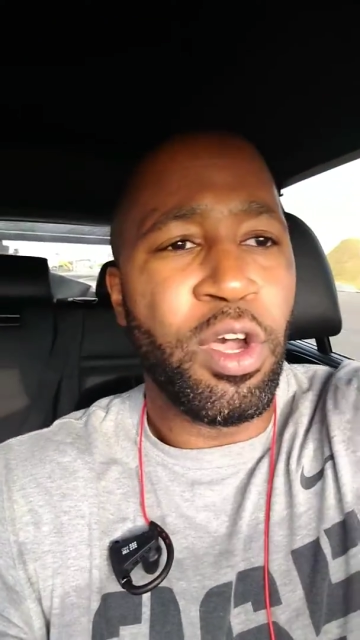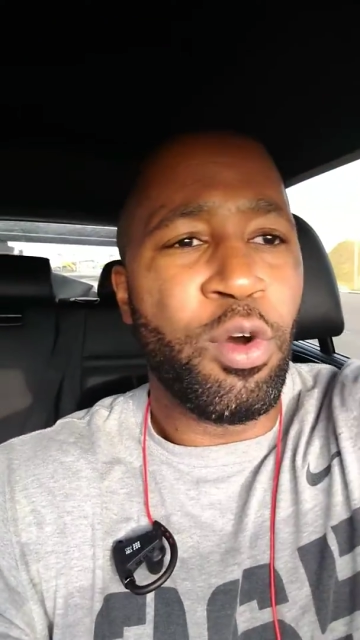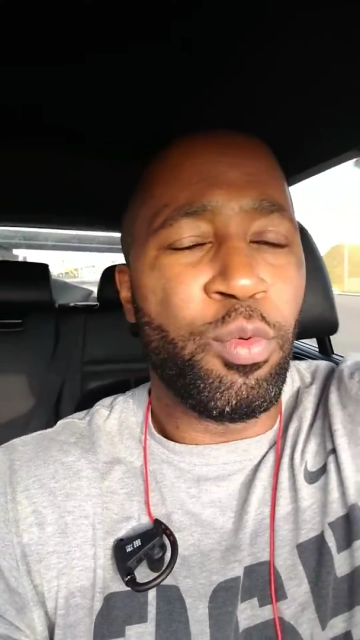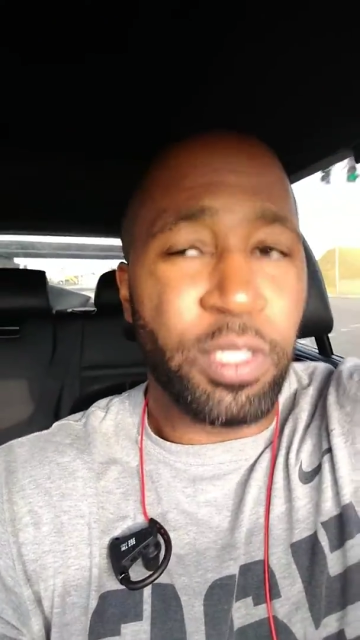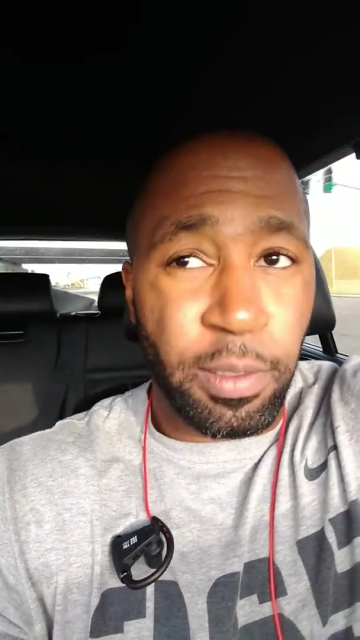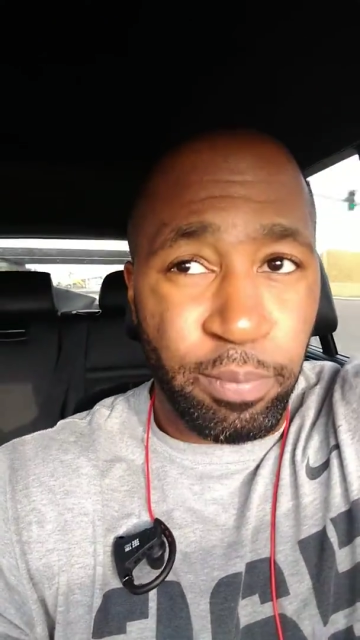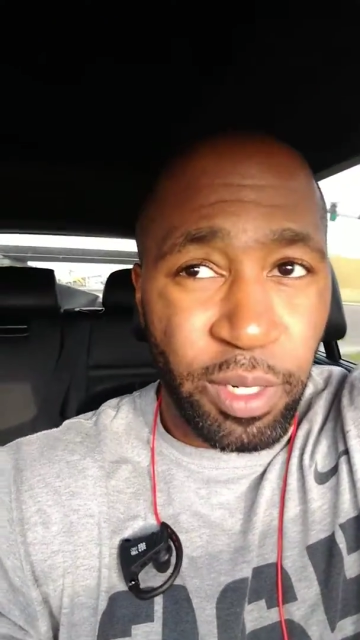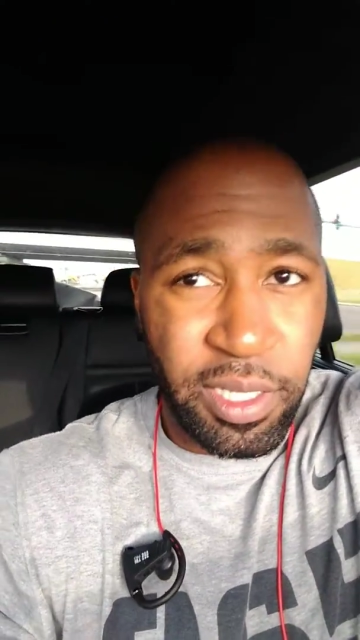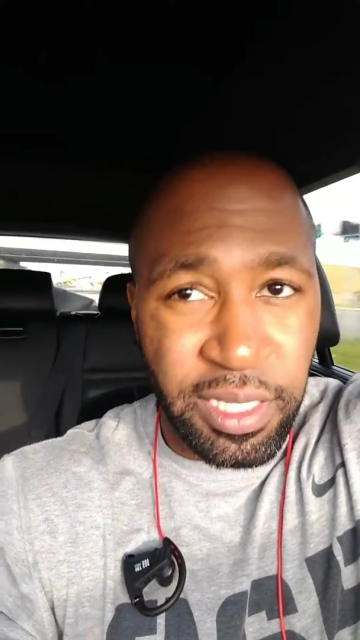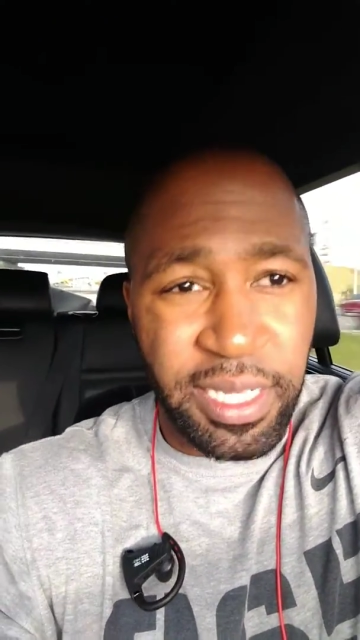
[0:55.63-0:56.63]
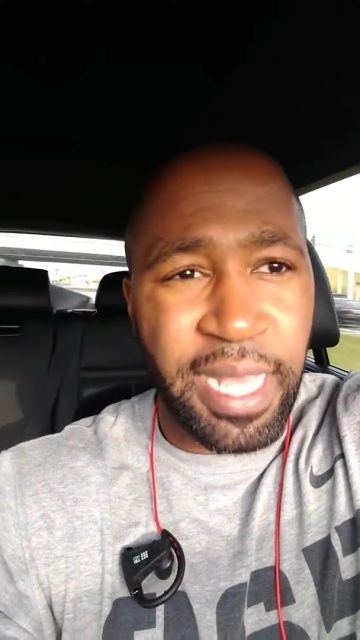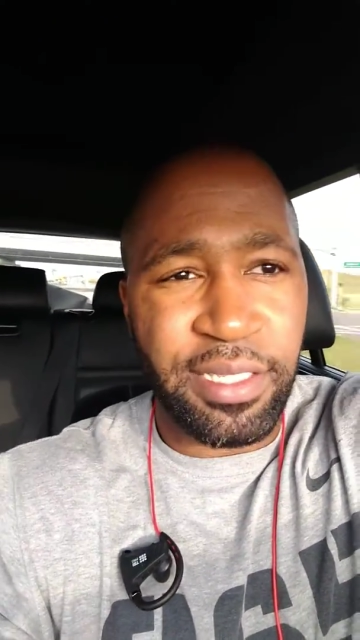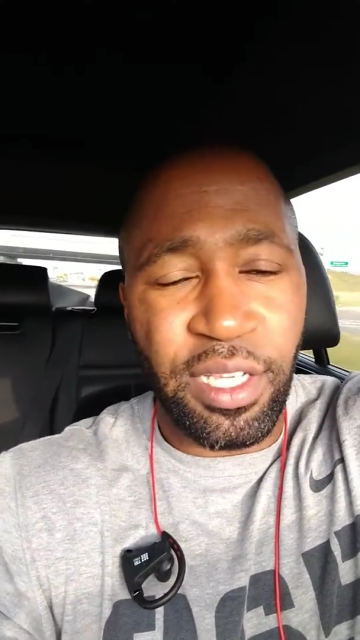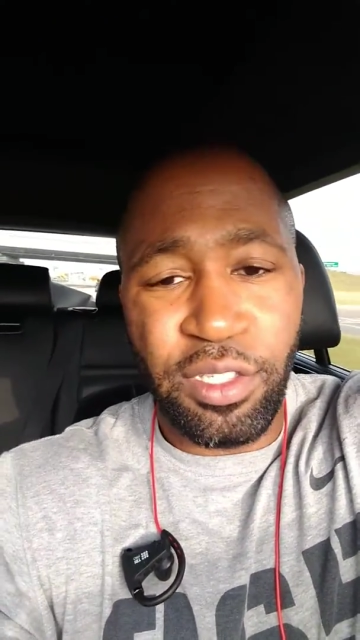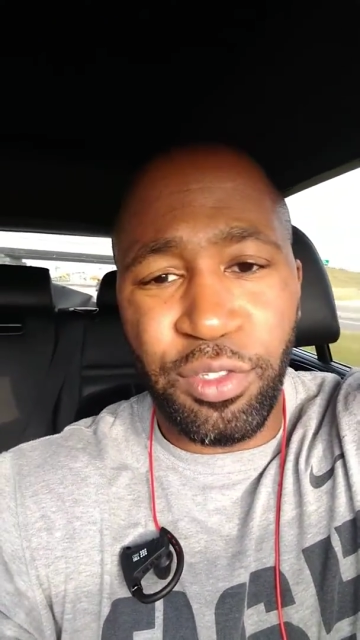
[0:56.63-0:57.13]
with the Brooklyn
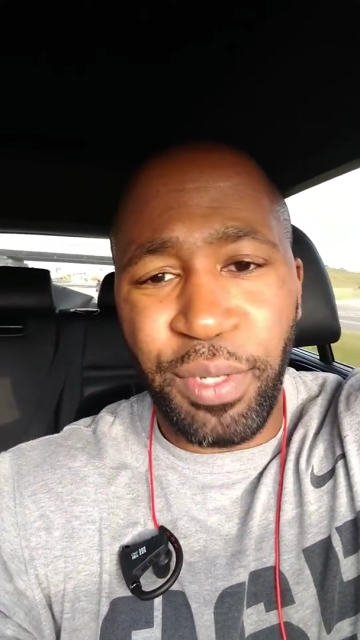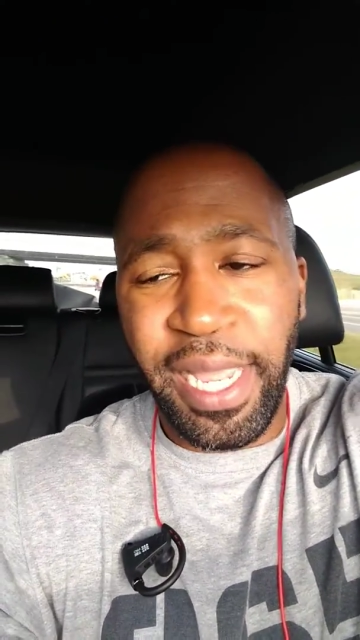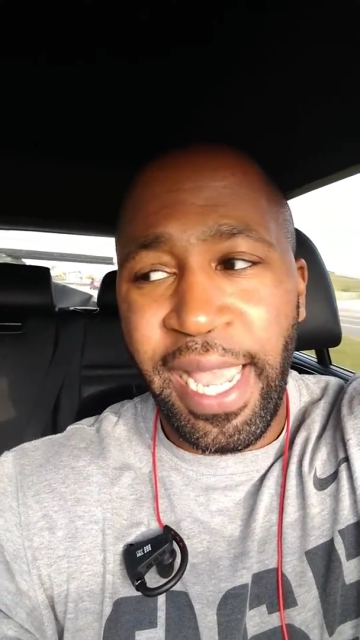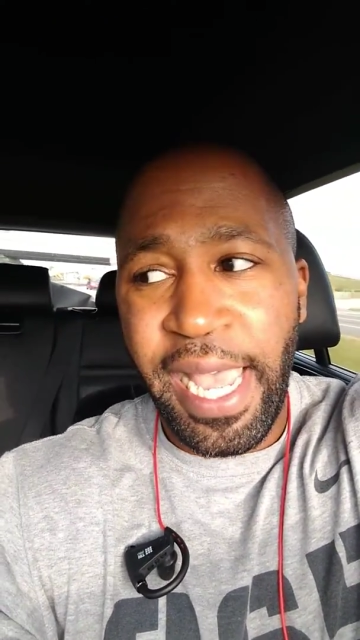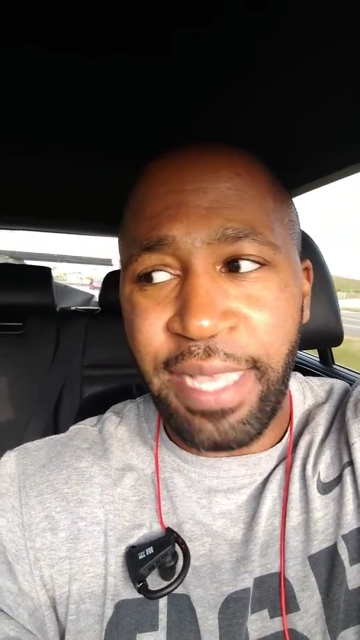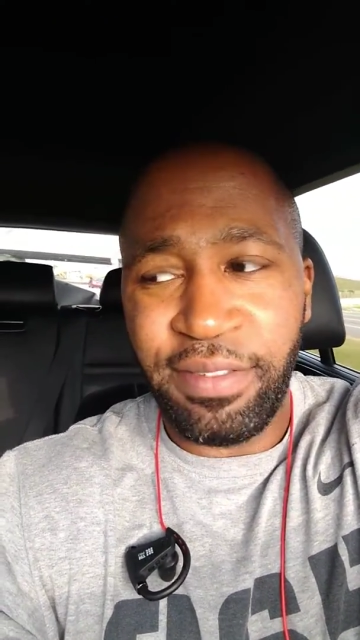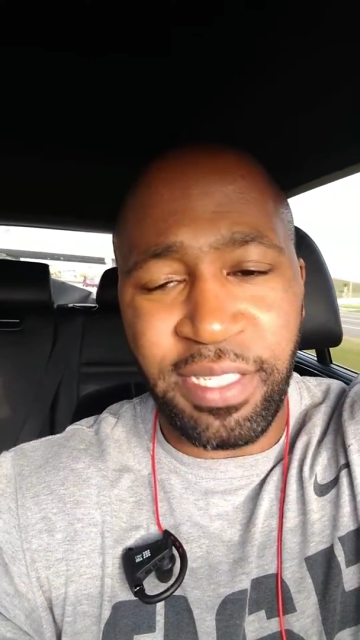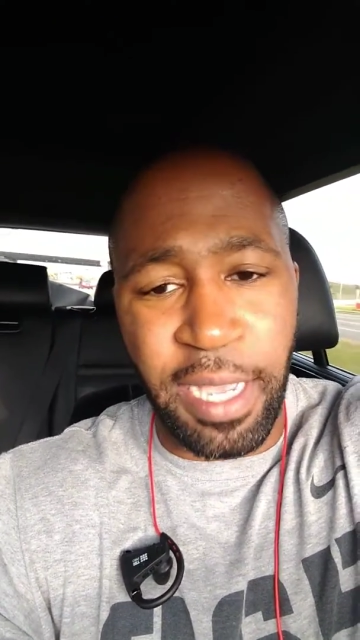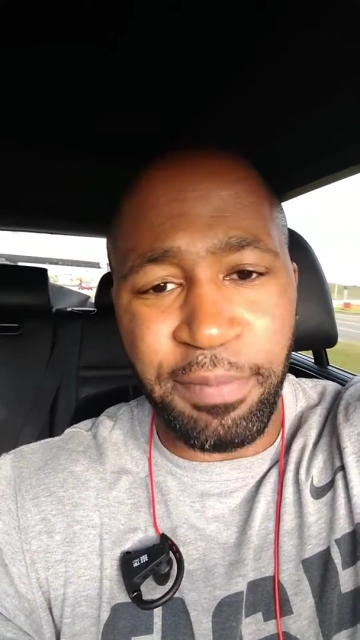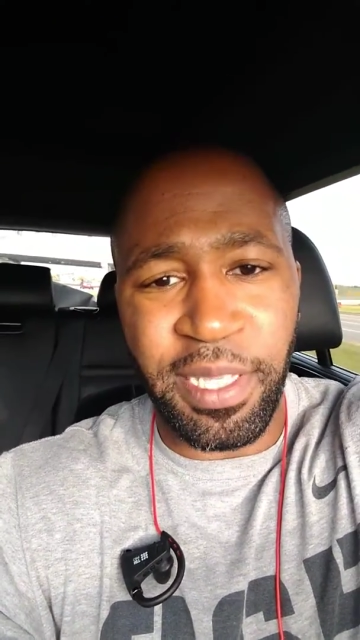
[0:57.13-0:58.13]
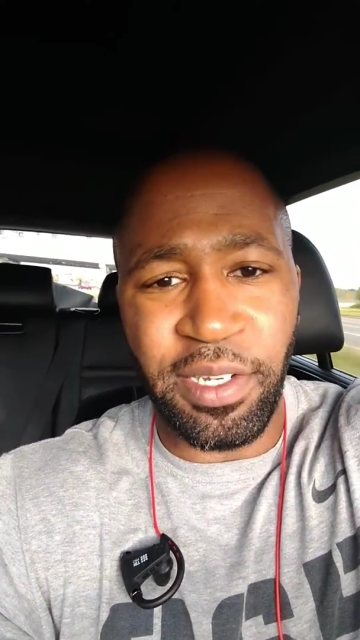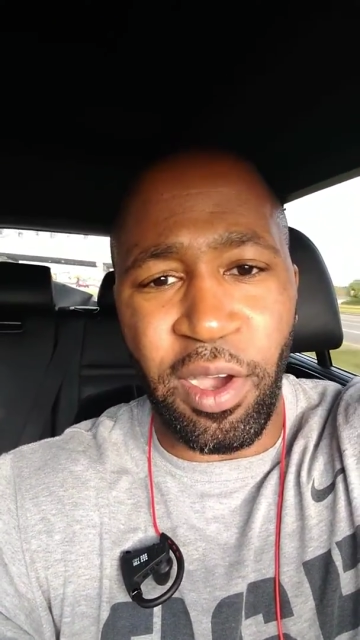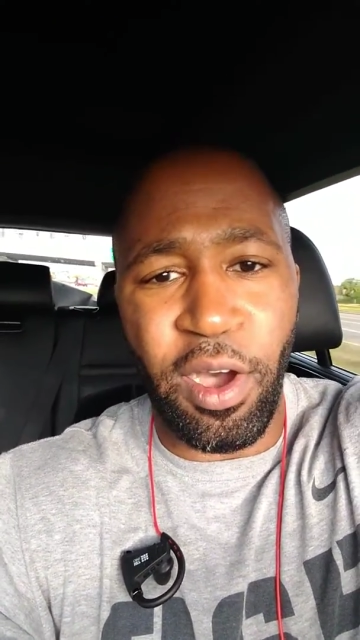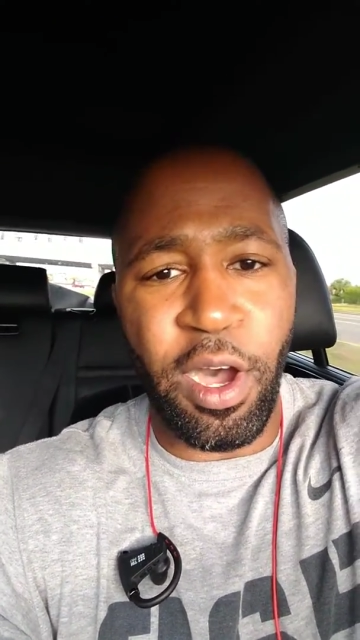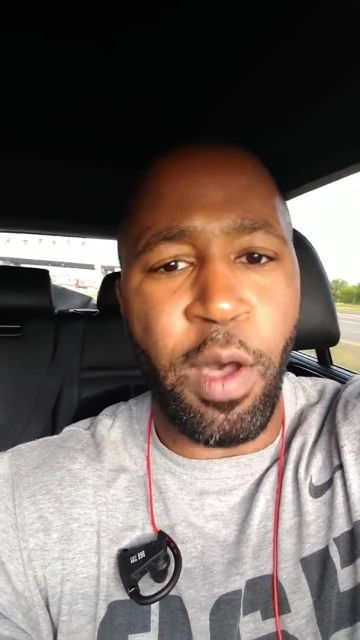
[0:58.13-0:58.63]
Nets? Do they have something
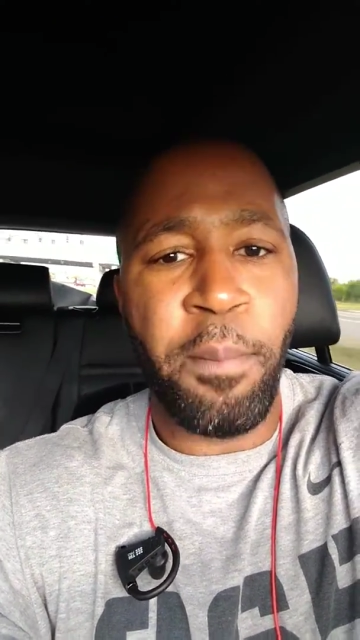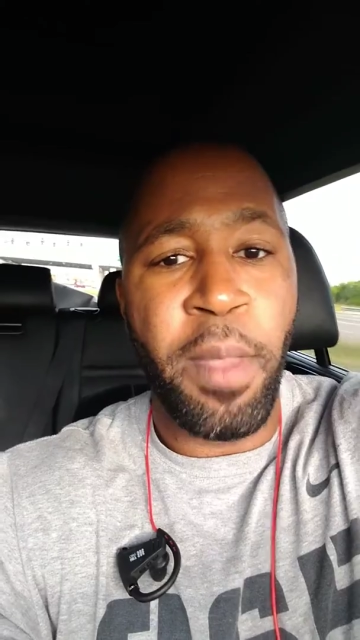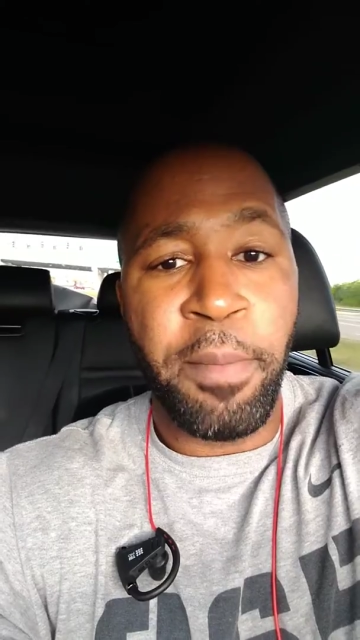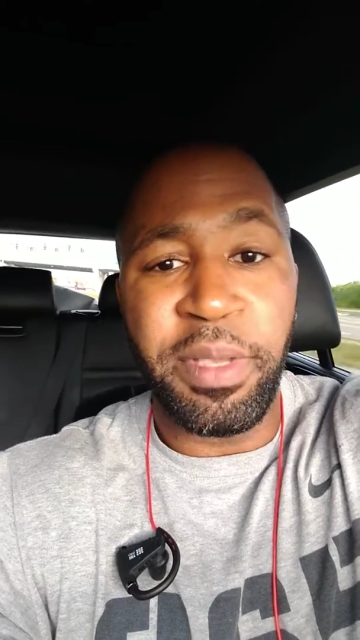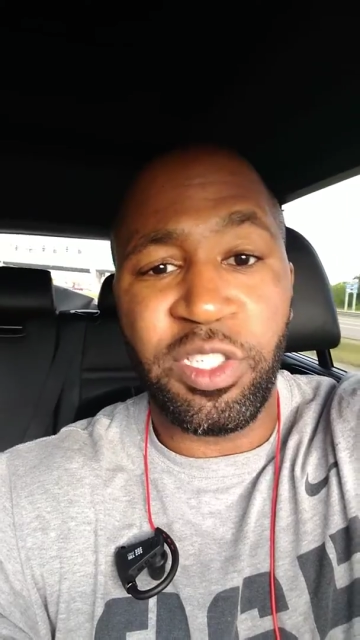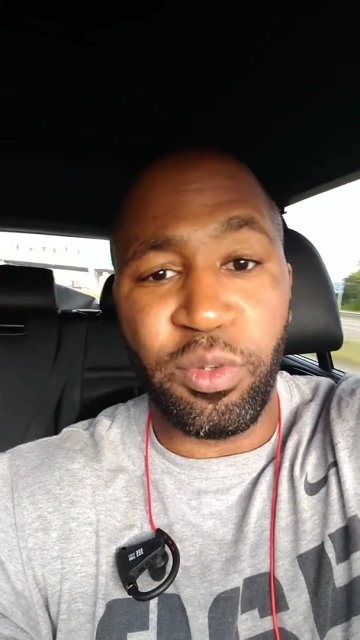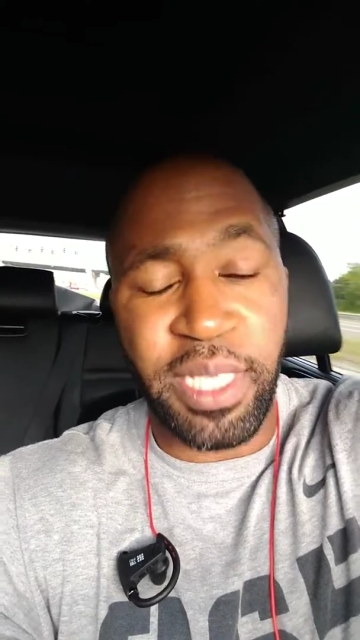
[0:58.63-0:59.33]
on Mr.